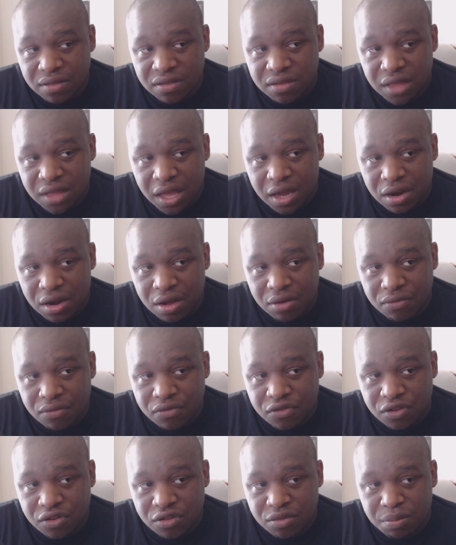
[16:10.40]
instead
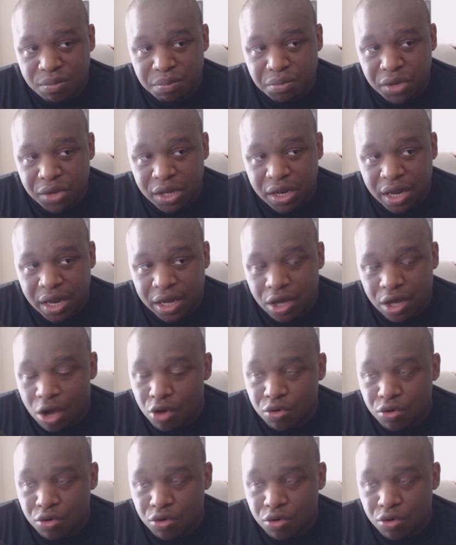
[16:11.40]
of just being like,